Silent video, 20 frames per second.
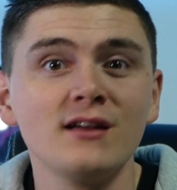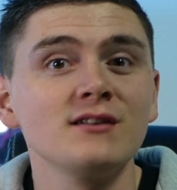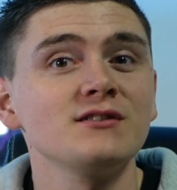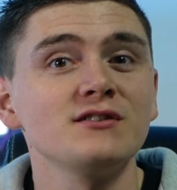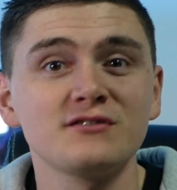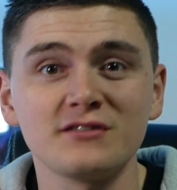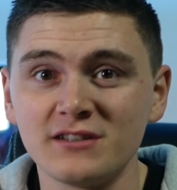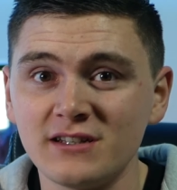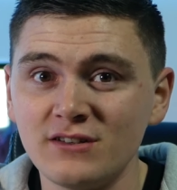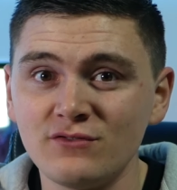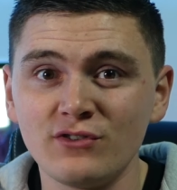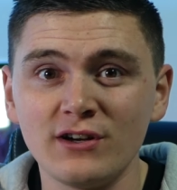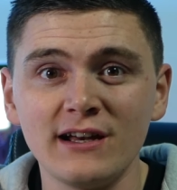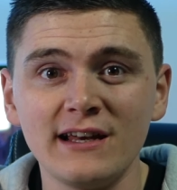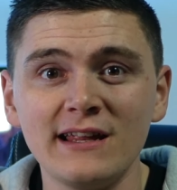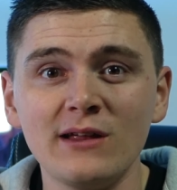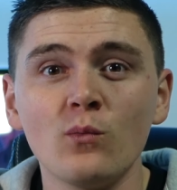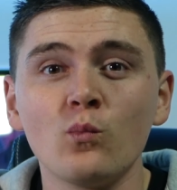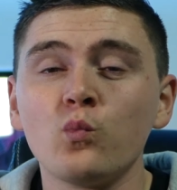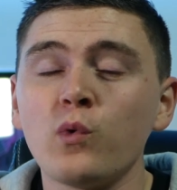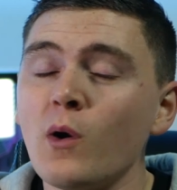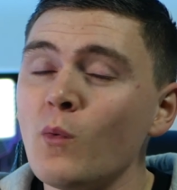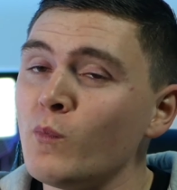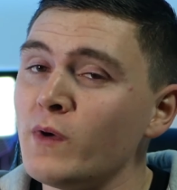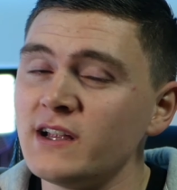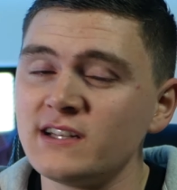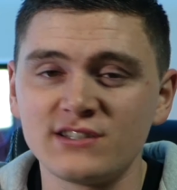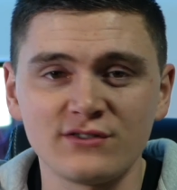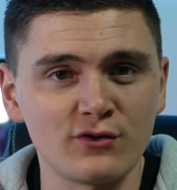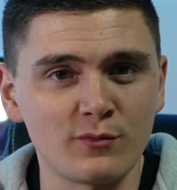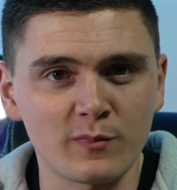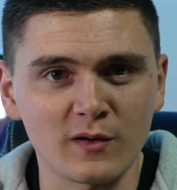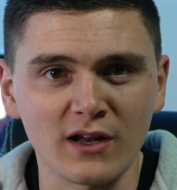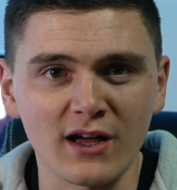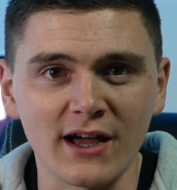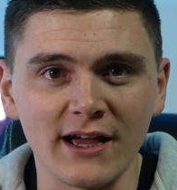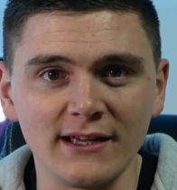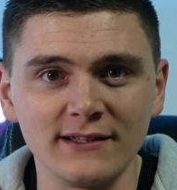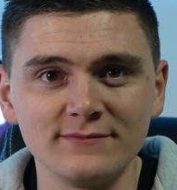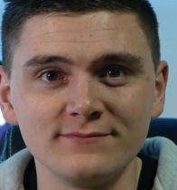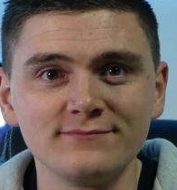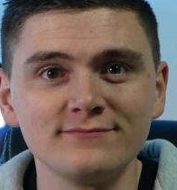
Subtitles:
there's only really one way to reply.